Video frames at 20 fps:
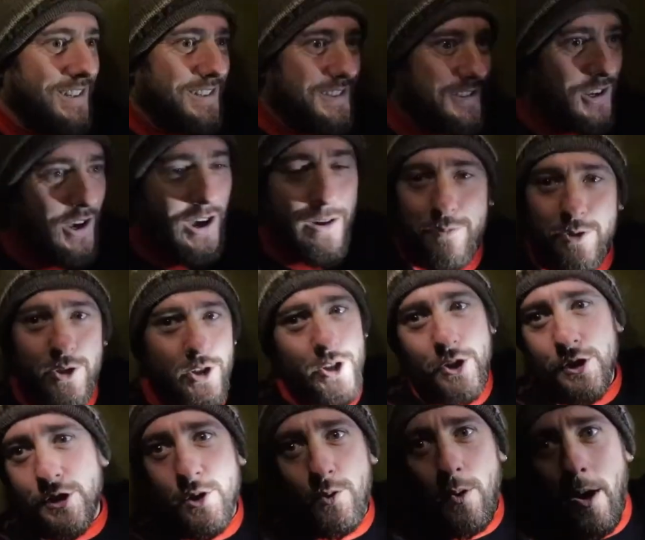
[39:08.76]
so I'm just
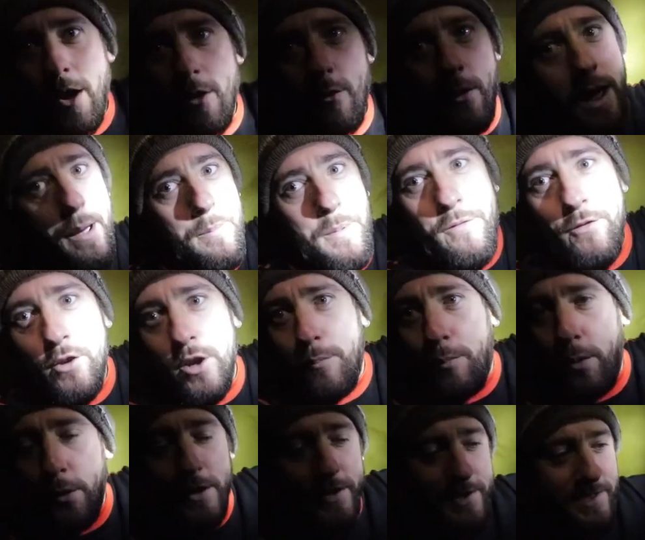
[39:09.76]
going to square away. I'm even going
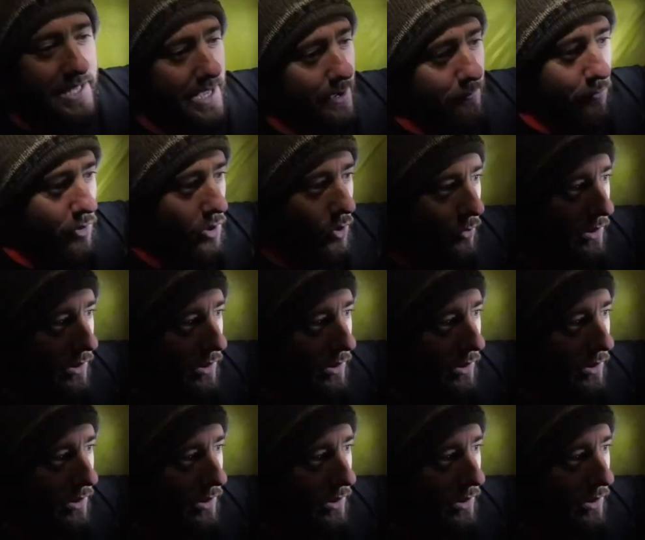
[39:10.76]
to put this camera